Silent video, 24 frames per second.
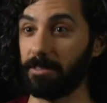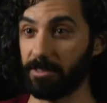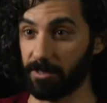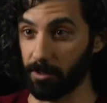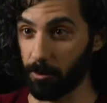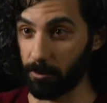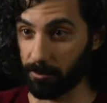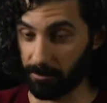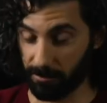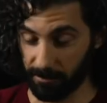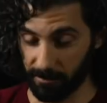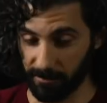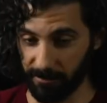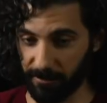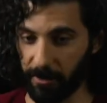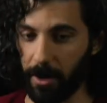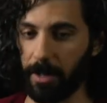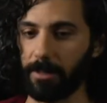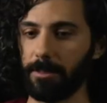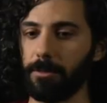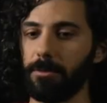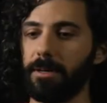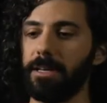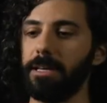so
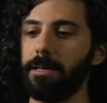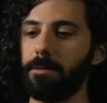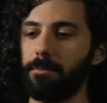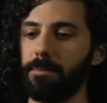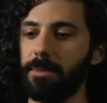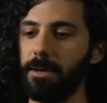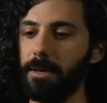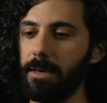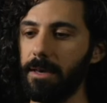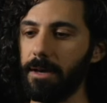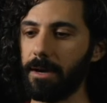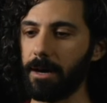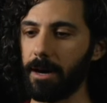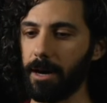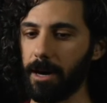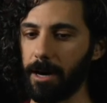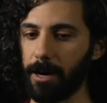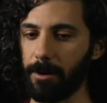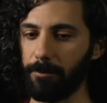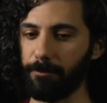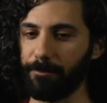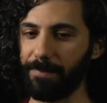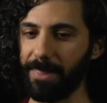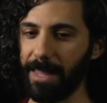follow him.
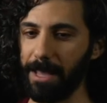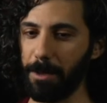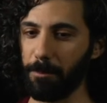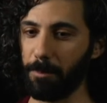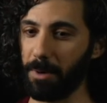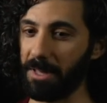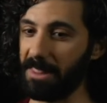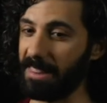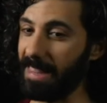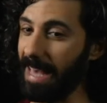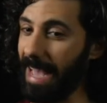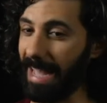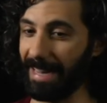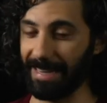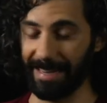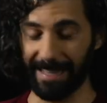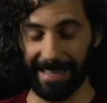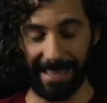But that,